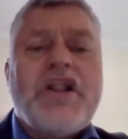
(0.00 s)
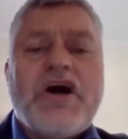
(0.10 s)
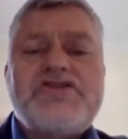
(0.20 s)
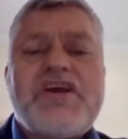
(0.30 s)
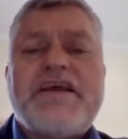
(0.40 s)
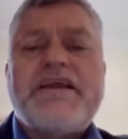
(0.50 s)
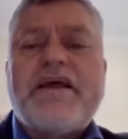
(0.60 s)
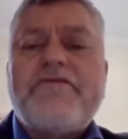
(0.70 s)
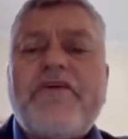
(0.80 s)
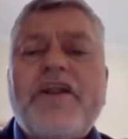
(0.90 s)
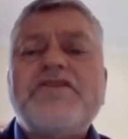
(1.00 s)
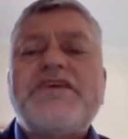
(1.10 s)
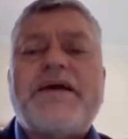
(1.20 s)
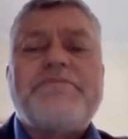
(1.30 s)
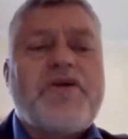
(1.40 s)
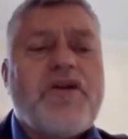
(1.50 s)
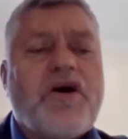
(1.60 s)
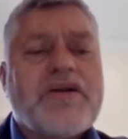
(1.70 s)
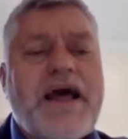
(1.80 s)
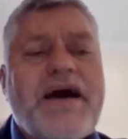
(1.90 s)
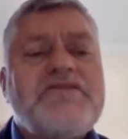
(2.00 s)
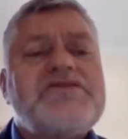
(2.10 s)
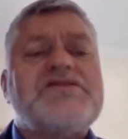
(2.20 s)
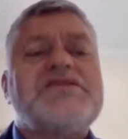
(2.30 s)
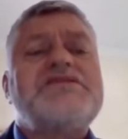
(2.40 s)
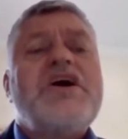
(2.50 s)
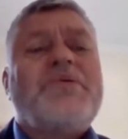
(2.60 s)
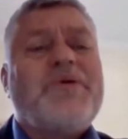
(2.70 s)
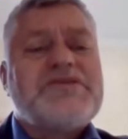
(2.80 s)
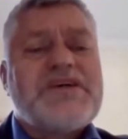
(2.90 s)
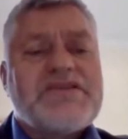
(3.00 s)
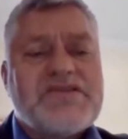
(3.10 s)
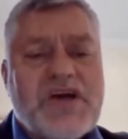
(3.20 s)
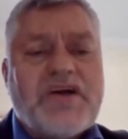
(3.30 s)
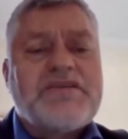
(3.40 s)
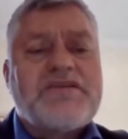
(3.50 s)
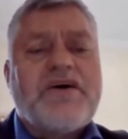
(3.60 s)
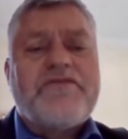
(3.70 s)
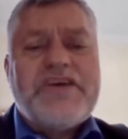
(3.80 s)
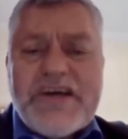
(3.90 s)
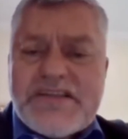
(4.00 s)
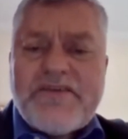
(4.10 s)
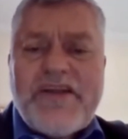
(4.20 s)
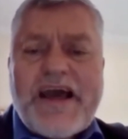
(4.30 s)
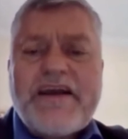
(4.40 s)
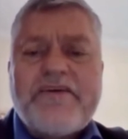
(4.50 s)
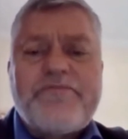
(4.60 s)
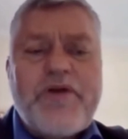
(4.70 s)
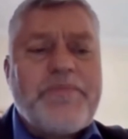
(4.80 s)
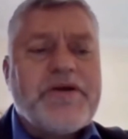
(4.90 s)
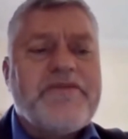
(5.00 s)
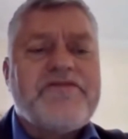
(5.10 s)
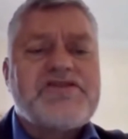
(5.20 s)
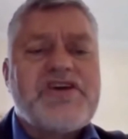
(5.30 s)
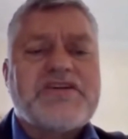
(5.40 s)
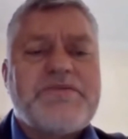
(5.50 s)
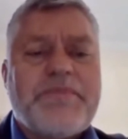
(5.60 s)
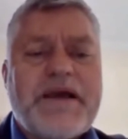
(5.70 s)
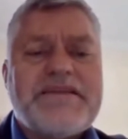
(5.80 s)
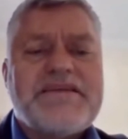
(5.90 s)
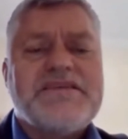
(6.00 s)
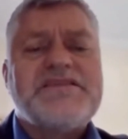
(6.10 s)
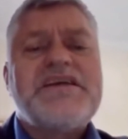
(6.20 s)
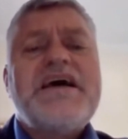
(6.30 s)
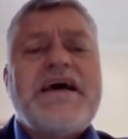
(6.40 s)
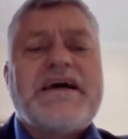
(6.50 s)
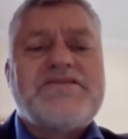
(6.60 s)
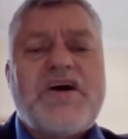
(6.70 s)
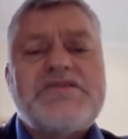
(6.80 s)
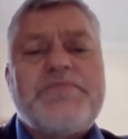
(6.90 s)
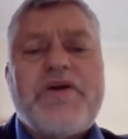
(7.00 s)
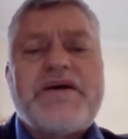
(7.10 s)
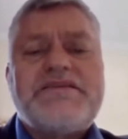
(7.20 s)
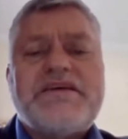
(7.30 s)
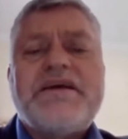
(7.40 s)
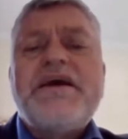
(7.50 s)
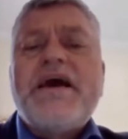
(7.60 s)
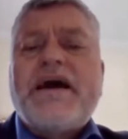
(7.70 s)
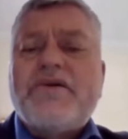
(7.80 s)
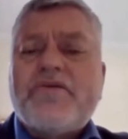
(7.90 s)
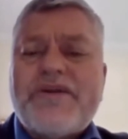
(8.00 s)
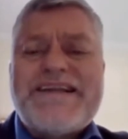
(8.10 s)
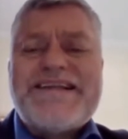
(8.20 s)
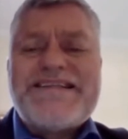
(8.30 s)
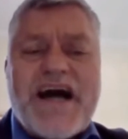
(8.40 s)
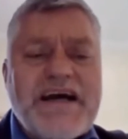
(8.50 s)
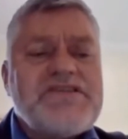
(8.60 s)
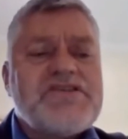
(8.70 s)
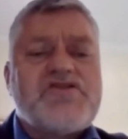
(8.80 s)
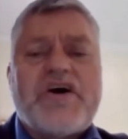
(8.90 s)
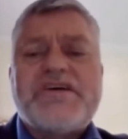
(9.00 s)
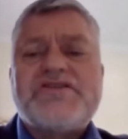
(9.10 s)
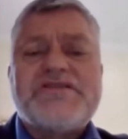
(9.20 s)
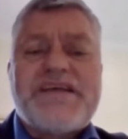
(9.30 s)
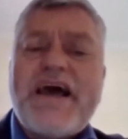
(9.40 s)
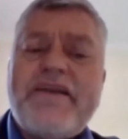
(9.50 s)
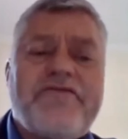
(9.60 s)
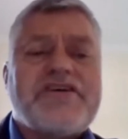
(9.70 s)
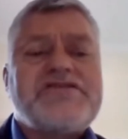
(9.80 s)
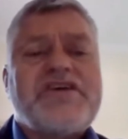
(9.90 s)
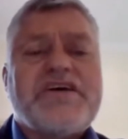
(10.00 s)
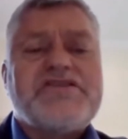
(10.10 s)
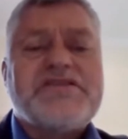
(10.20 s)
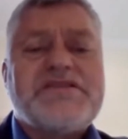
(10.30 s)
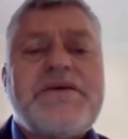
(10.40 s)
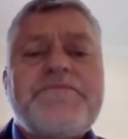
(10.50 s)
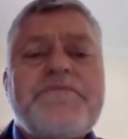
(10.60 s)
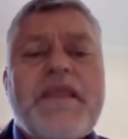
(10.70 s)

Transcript: Load shedding that followed and prolonged outages was a result of years of lack of proper infrastructure maintenance, exasperating an already dire situations and frustrations